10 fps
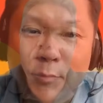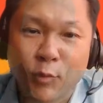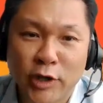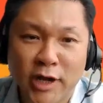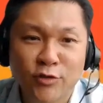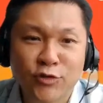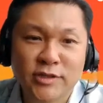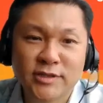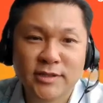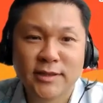Morning,
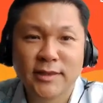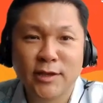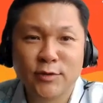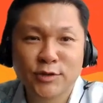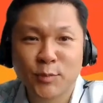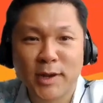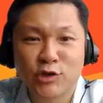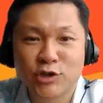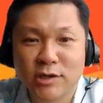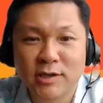Andreas. Thank you so
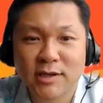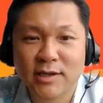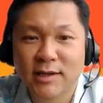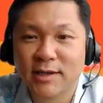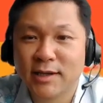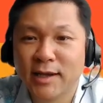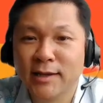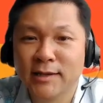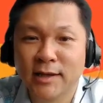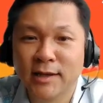much.
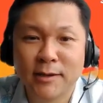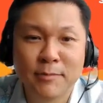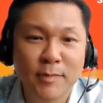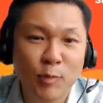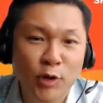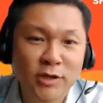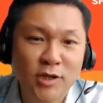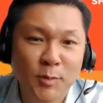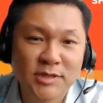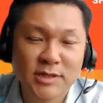And morning,
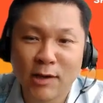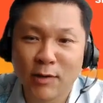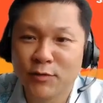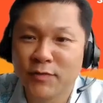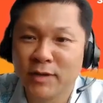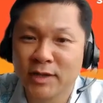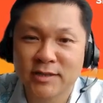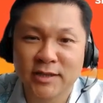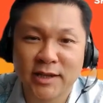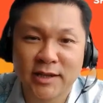Thomas. How are you feeling
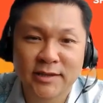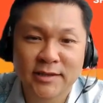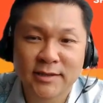today?